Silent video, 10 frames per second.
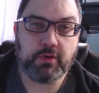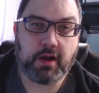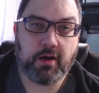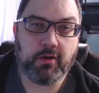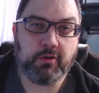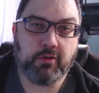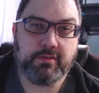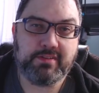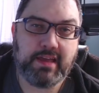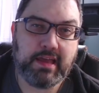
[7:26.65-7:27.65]
an
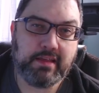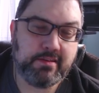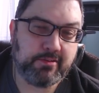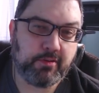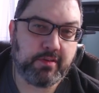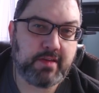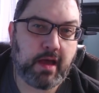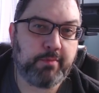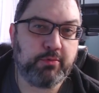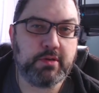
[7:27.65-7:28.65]
article saying these are the
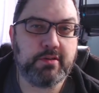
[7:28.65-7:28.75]
top 3